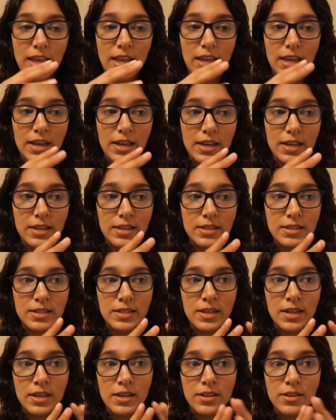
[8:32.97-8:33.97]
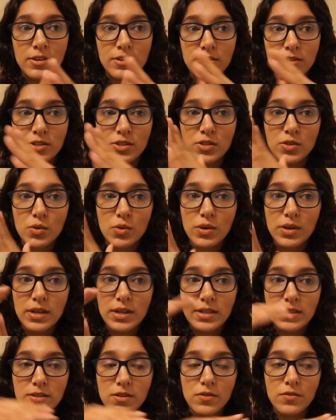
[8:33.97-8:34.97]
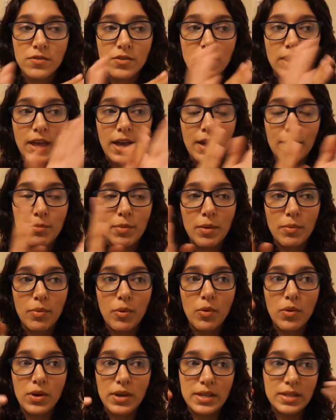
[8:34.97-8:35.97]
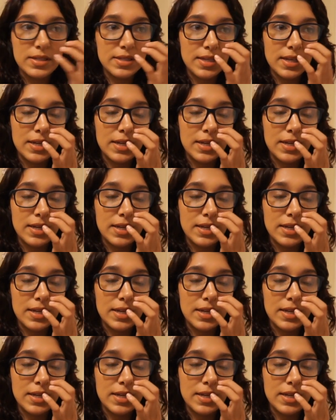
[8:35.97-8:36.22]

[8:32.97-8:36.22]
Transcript: and their stories overlap at points,